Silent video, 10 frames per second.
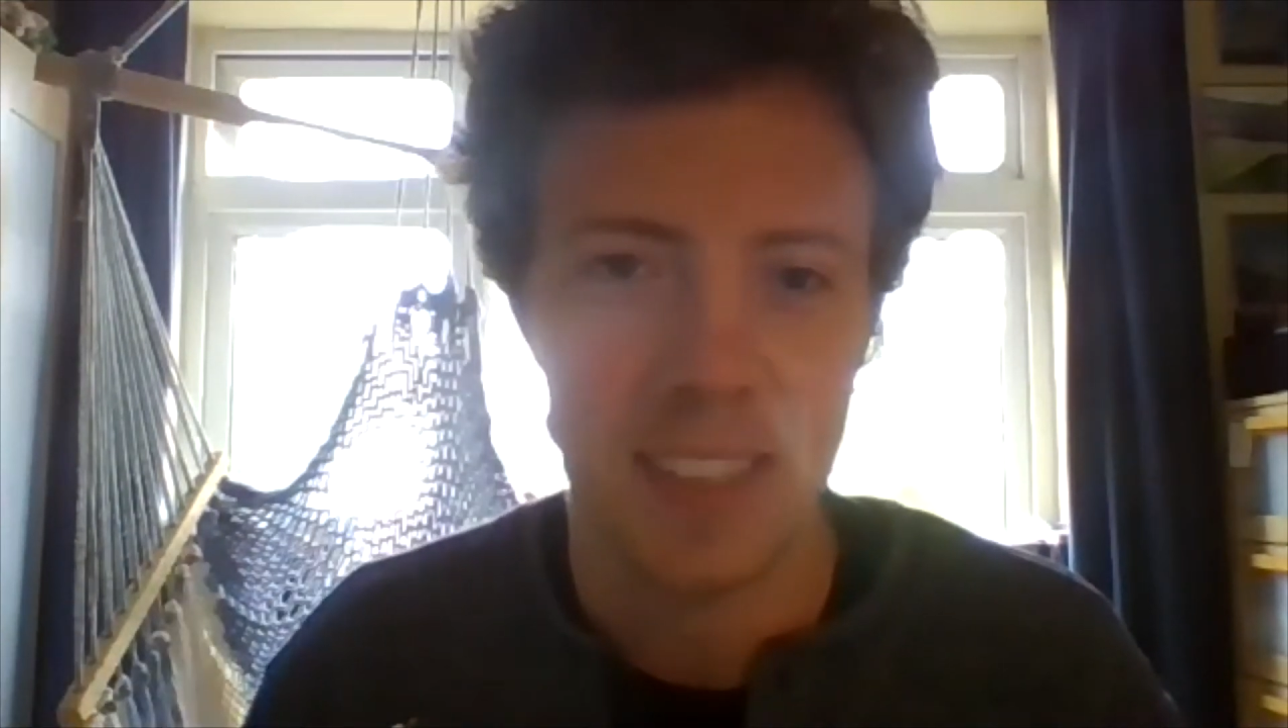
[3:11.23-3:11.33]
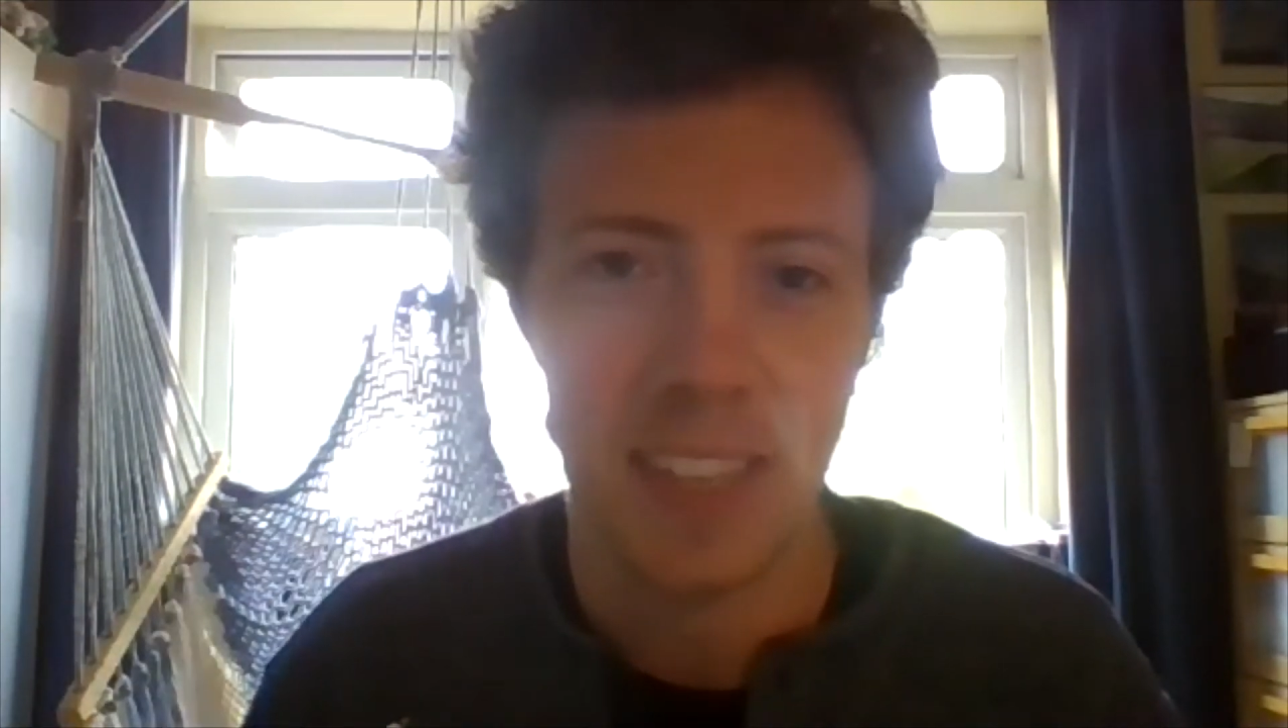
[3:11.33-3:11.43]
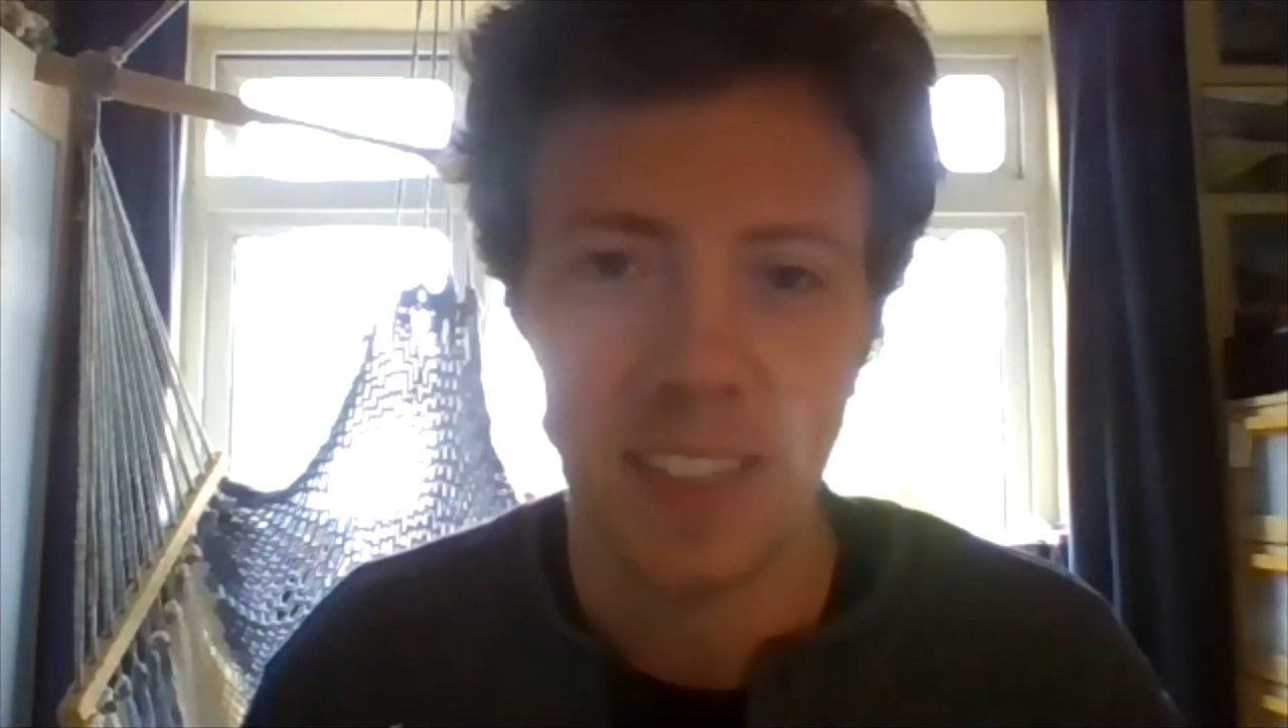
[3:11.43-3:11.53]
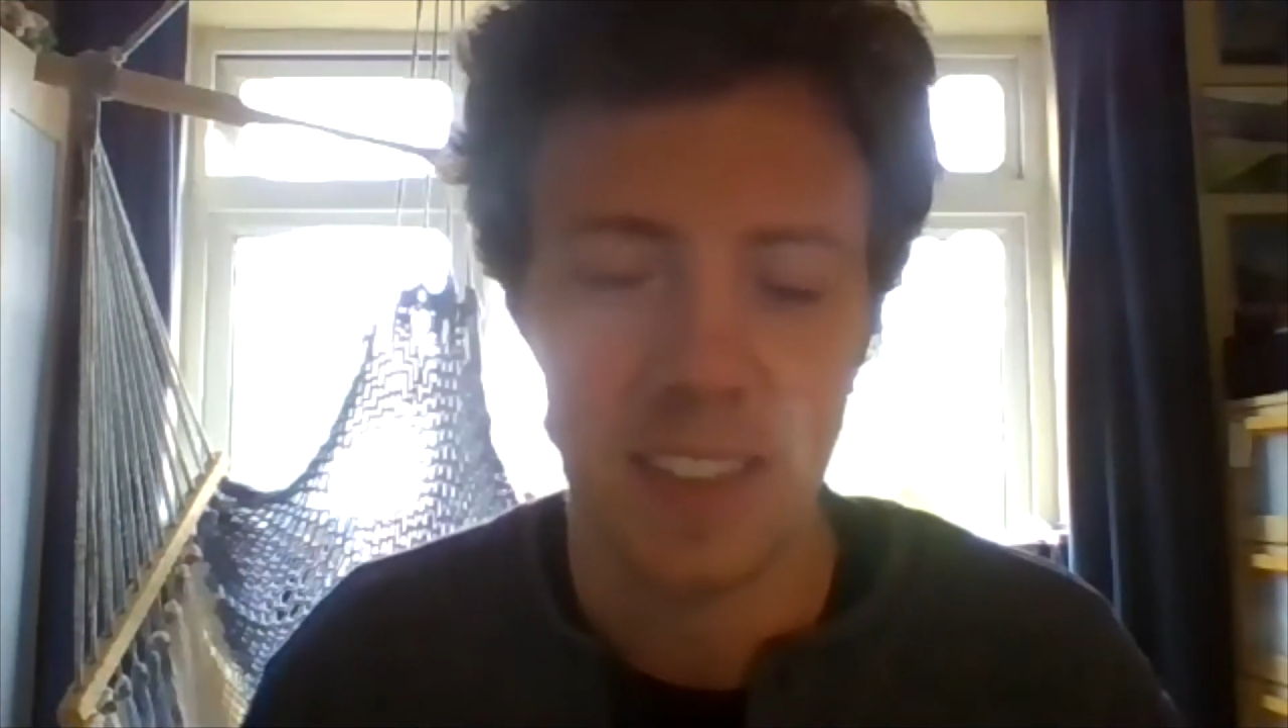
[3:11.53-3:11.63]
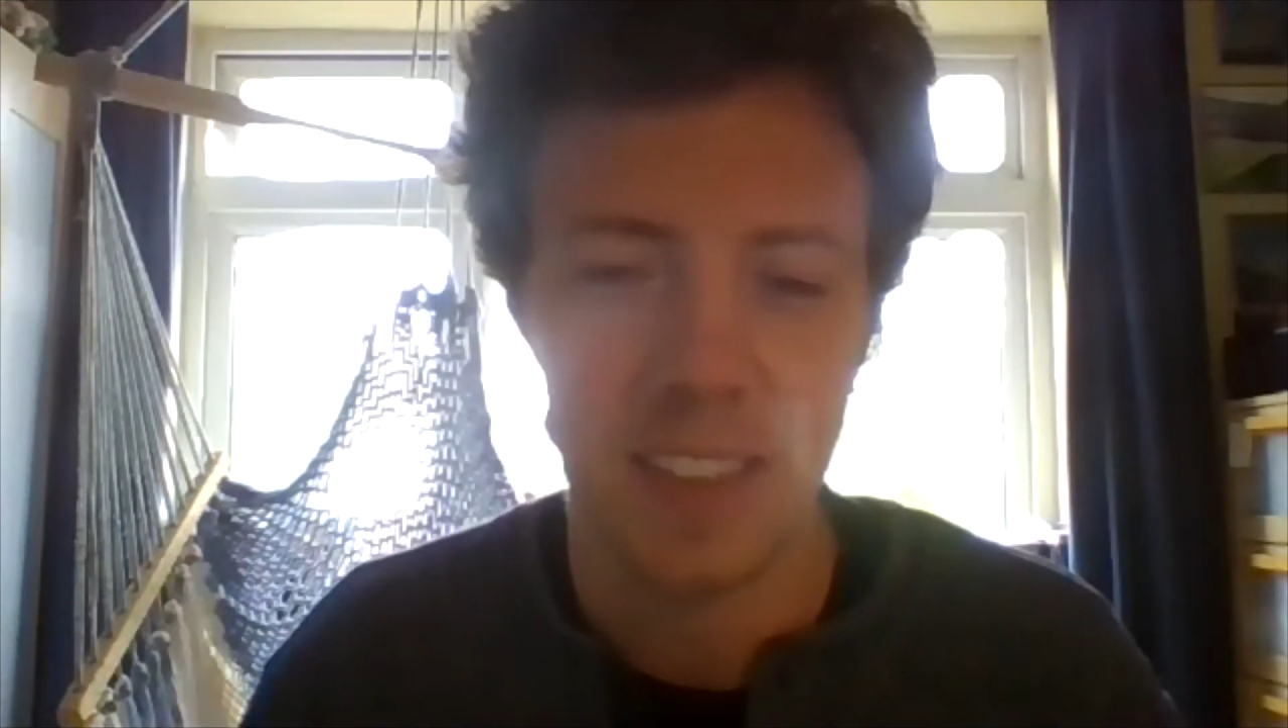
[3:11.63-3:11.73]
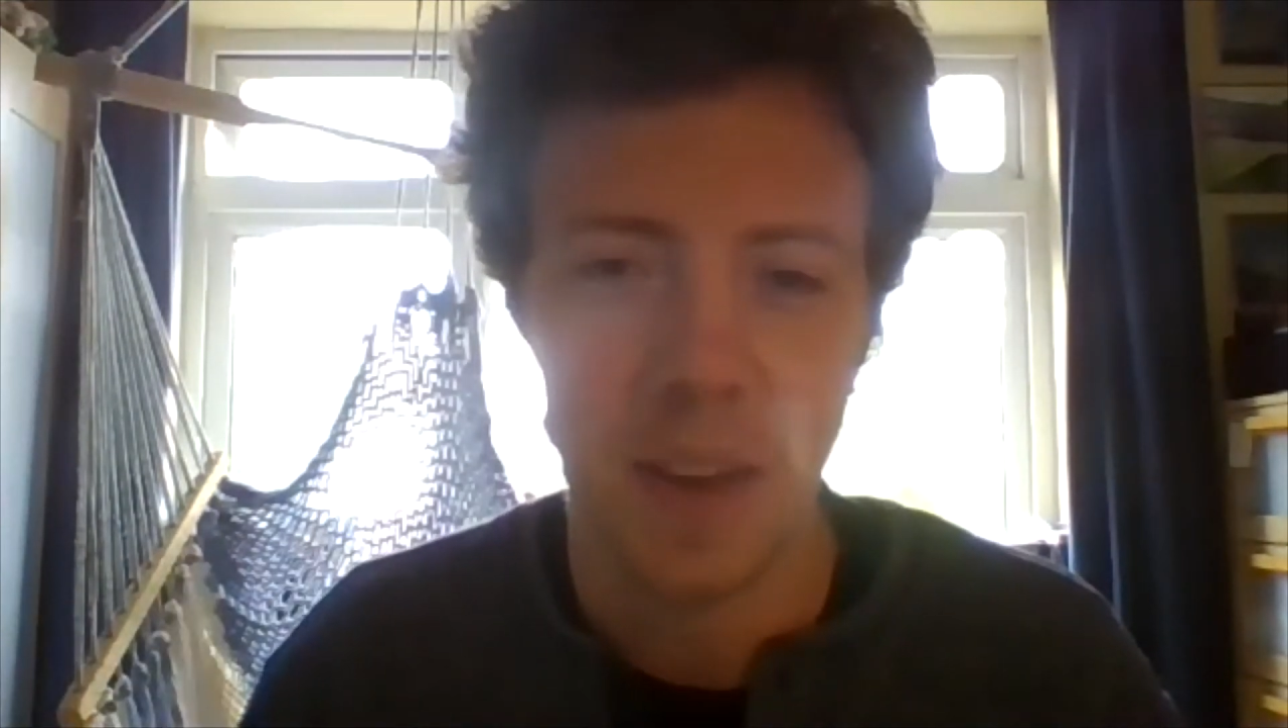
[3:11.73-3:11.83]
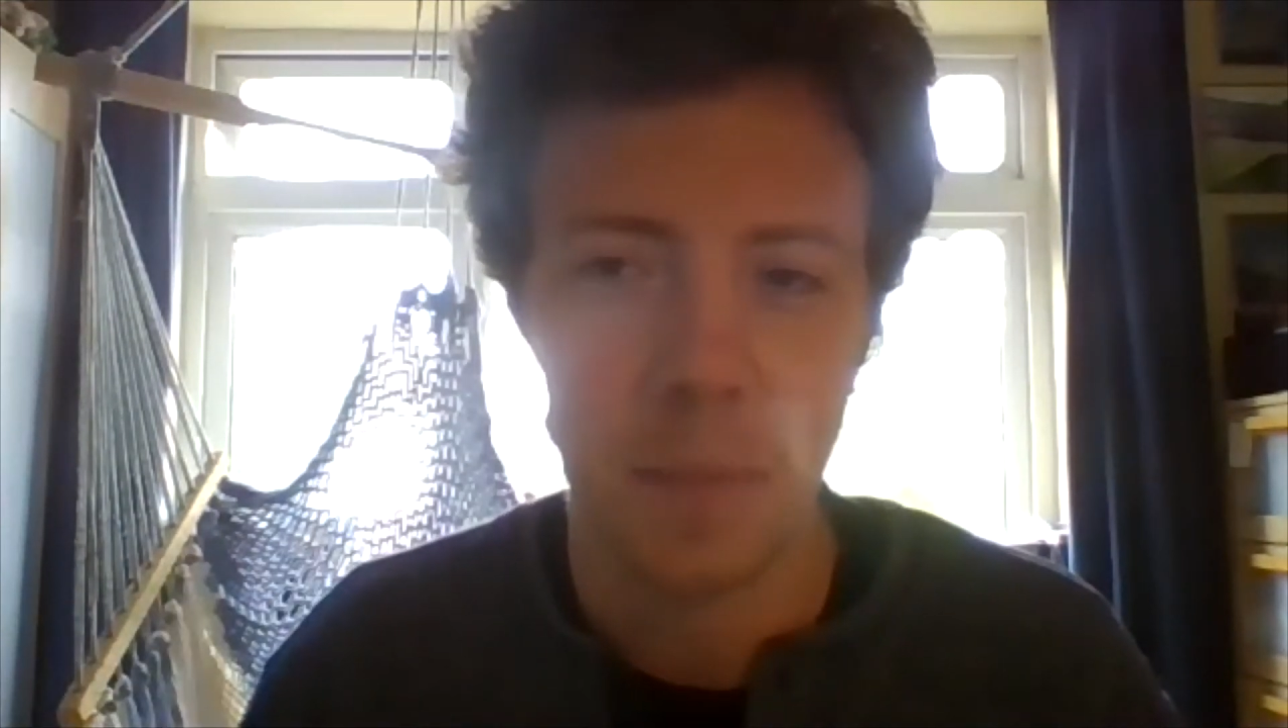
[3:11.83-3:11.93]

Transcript: any other time